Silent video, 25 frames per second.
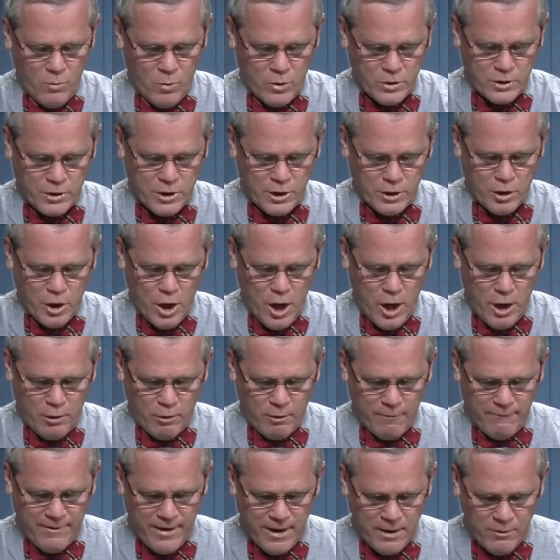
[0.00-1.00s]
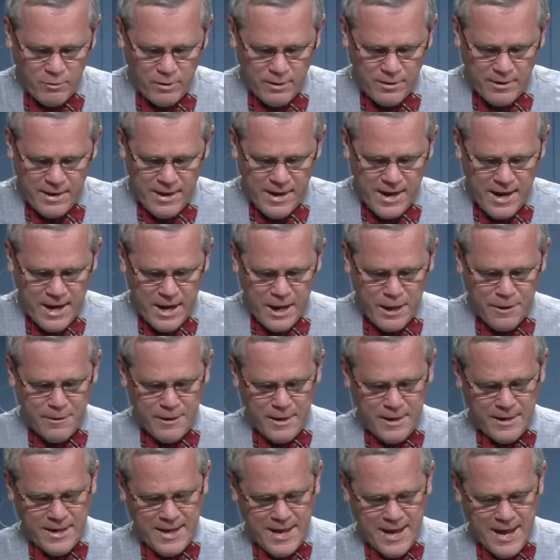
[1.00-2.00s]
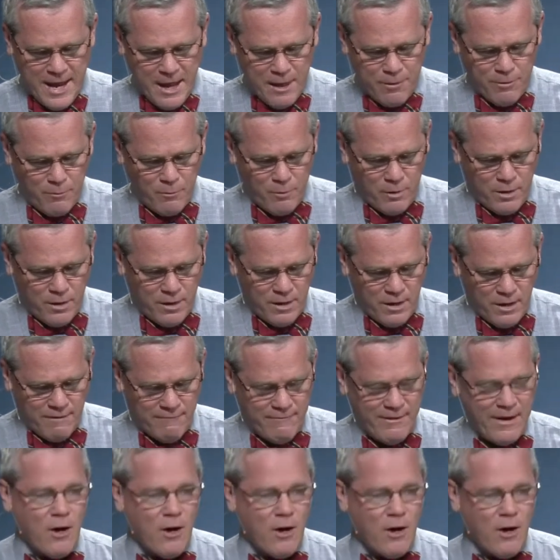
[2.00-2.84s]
was the daughter of Henry VIII and Catherine of